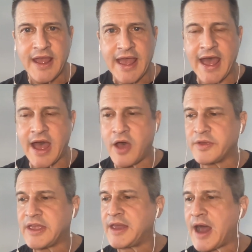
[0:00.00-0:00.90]
How
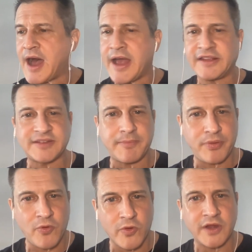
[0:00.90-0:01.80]
can I
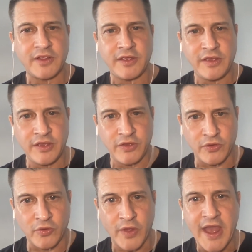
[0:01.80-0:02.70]
support
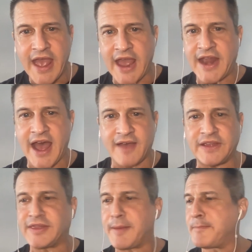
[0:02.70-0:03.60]
you in
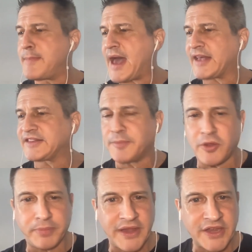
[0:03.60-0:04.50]
having the
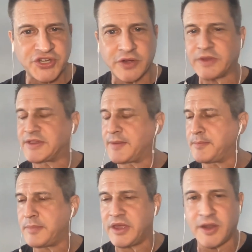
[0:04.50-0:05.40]
maximal pleasure with the
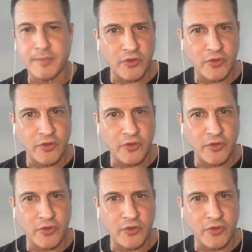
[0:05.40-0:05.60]
minimal